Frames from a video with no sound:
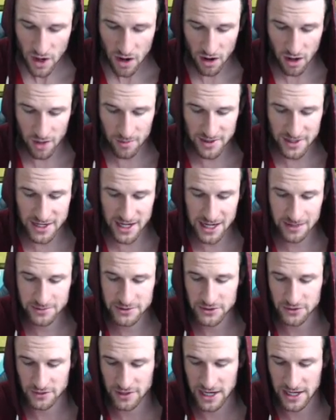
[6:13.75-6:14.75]
army
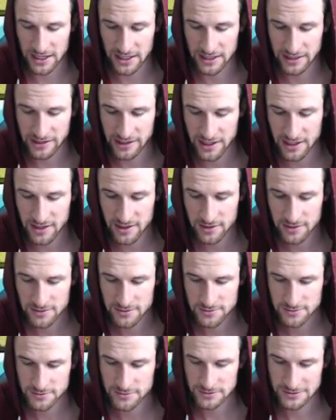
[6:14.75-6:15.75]
camps right here
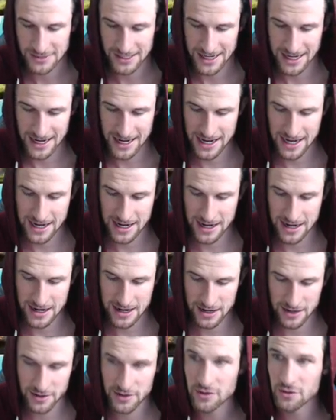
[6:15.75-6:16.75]

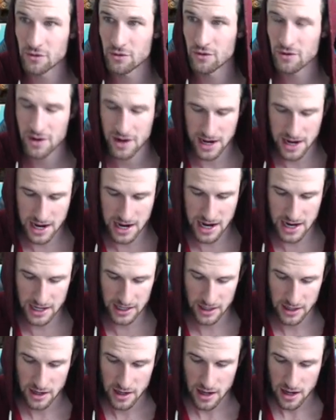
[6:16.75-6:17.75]
and right